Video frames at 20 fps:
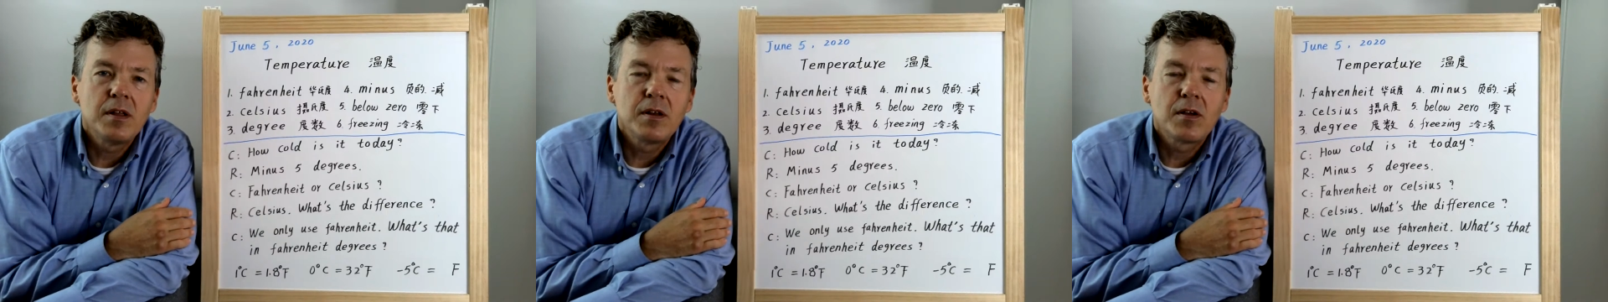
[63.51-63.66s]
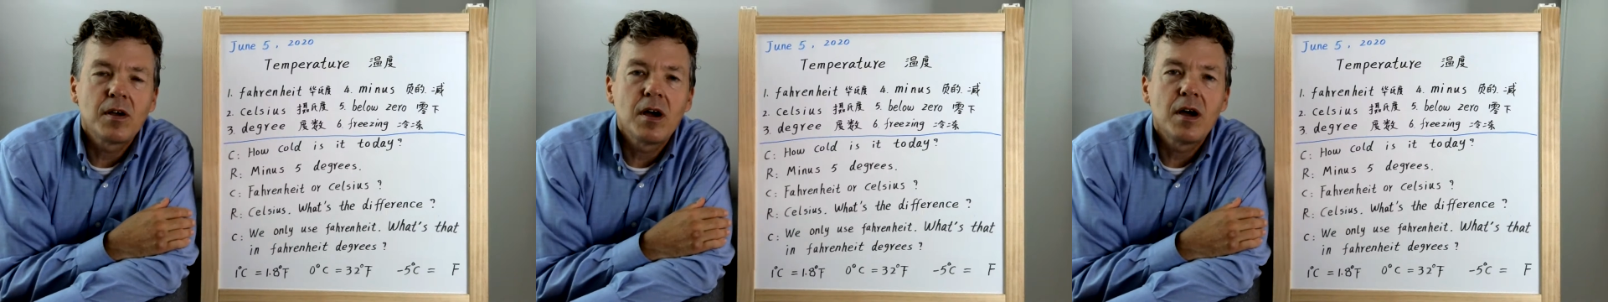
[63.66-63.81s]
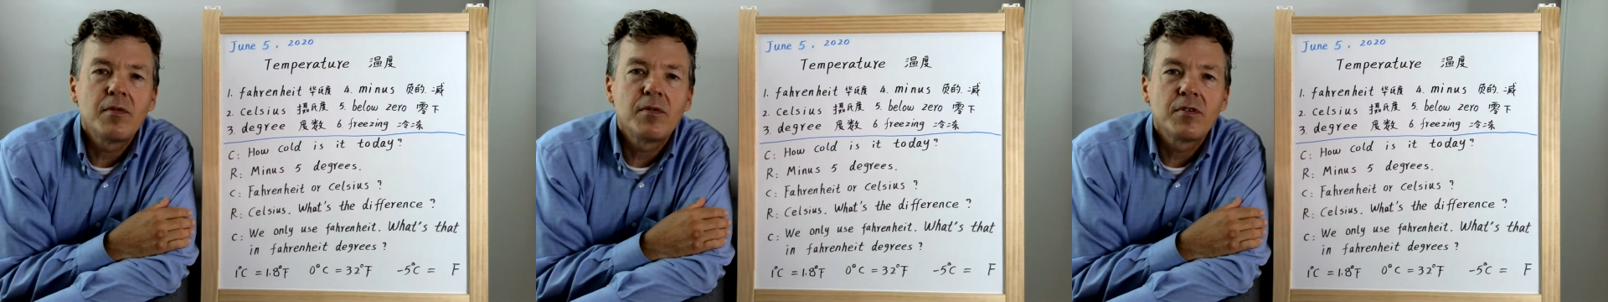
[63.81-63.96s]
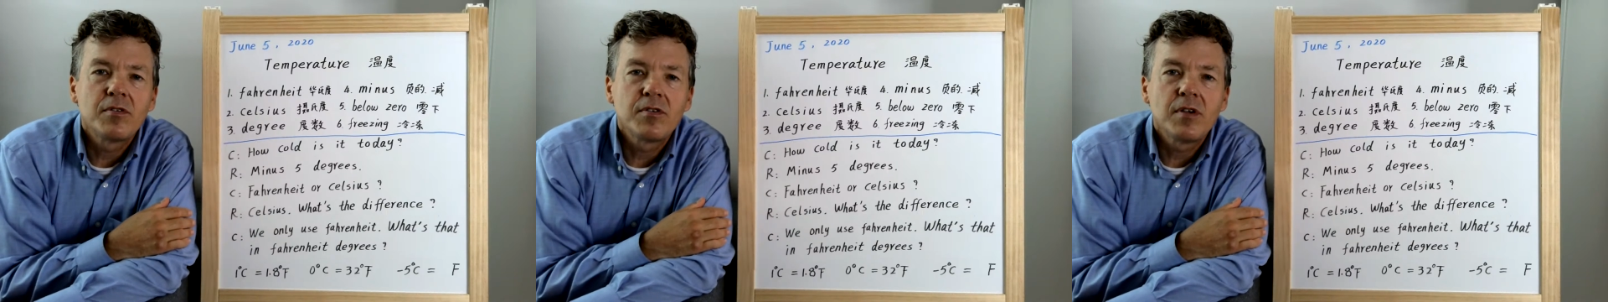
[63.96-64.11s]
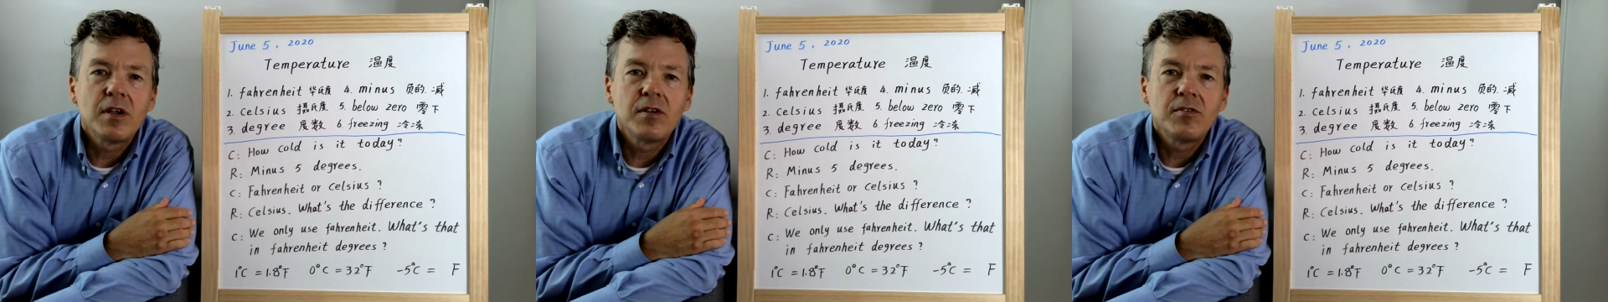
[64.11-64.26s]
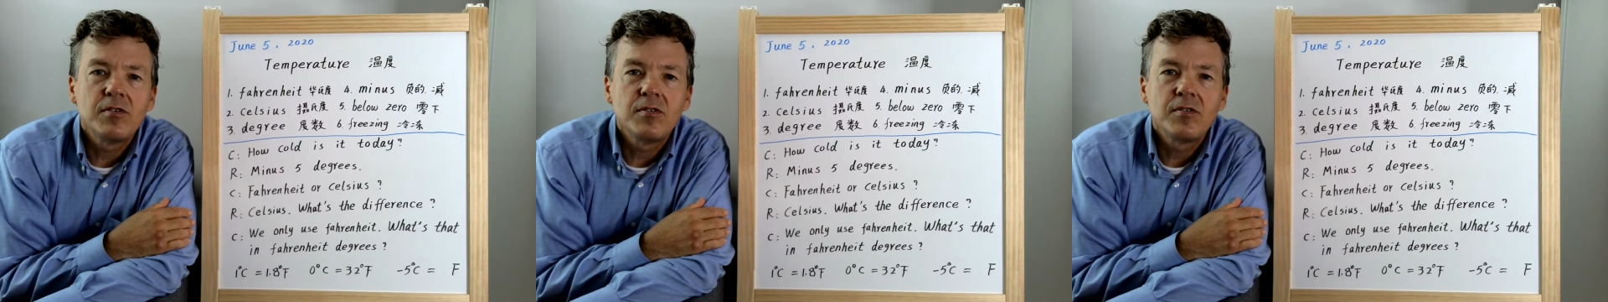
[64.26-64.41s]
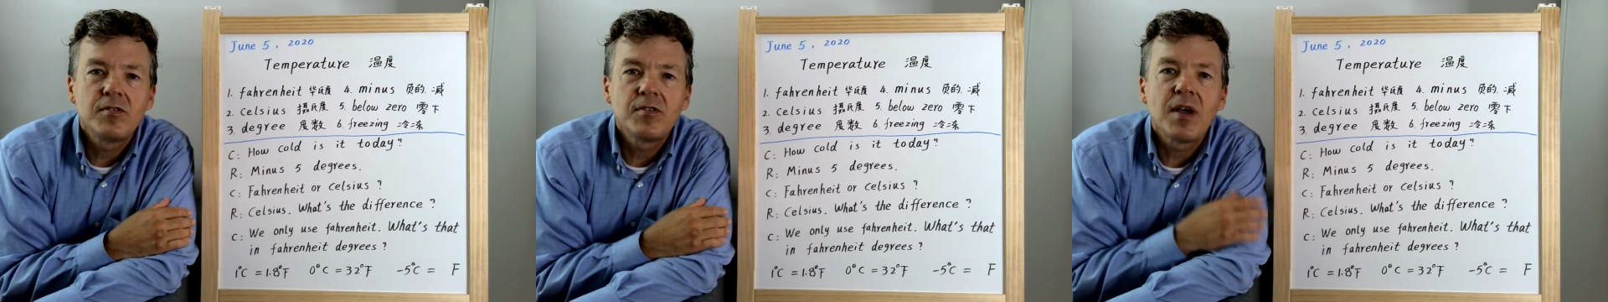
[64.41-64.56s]
in
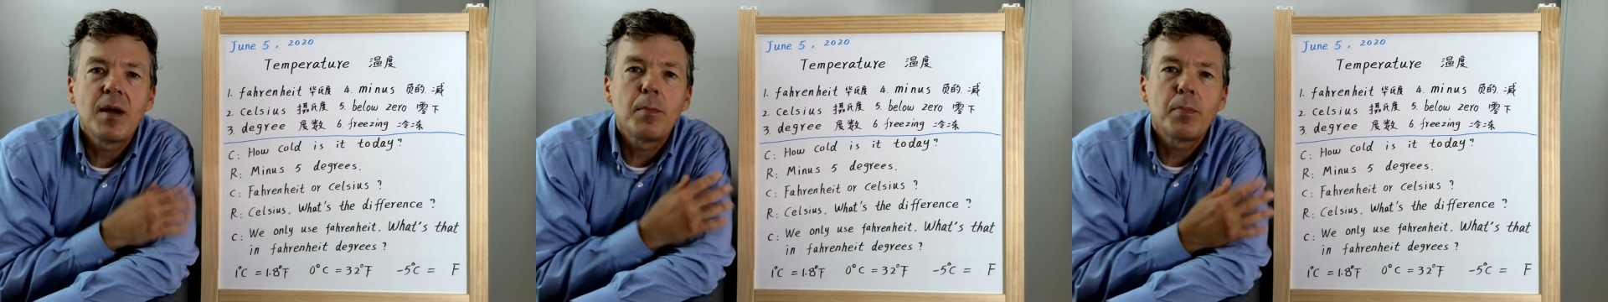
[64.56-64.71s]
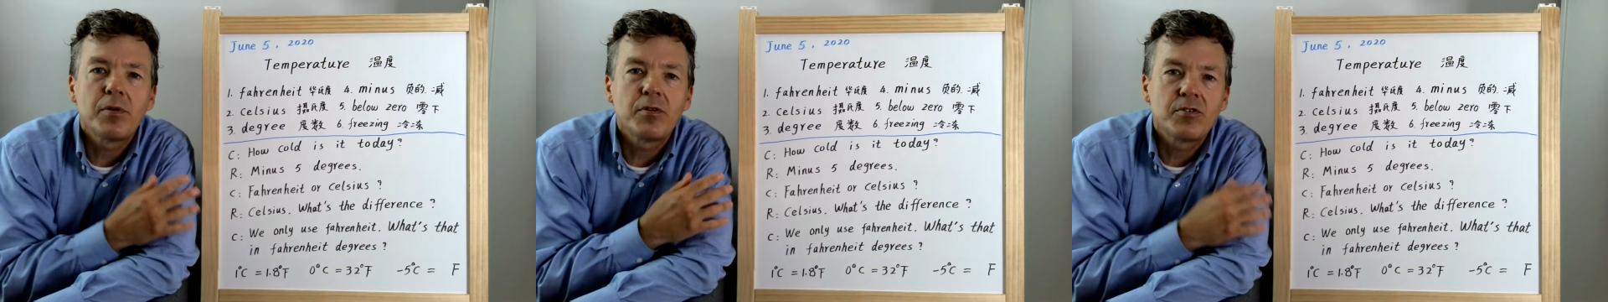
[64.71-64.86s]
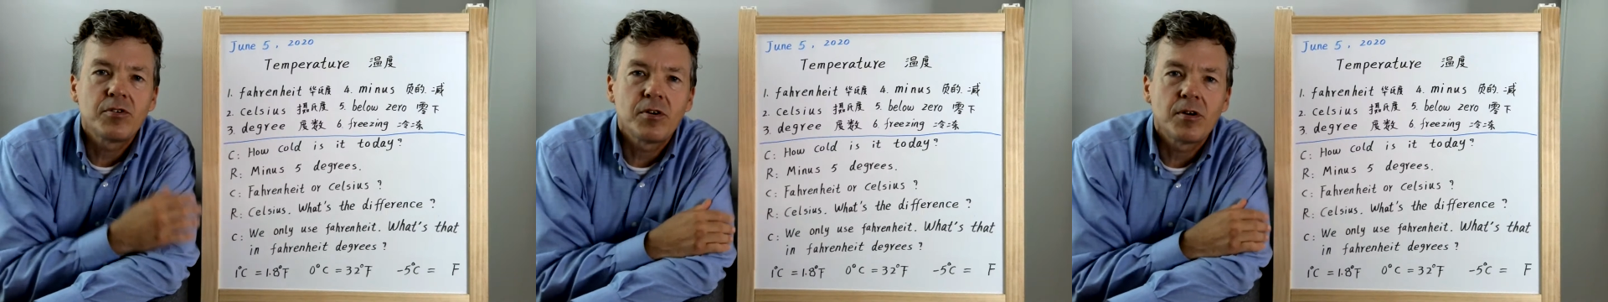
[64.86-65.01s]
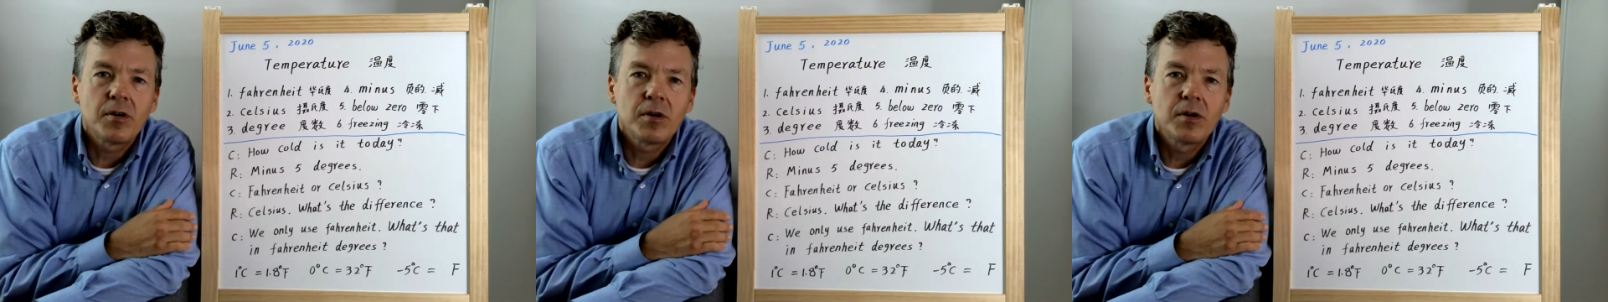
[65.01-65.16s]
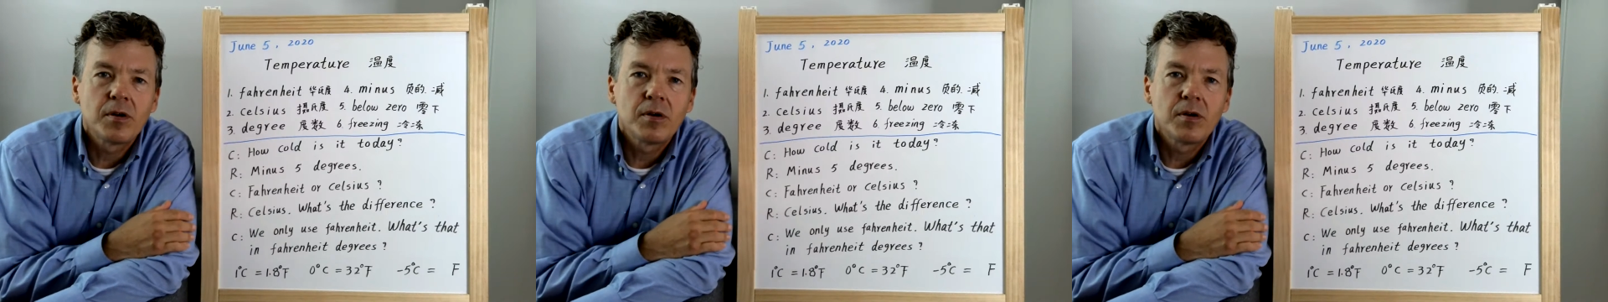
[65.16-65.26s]
conversations, temperature.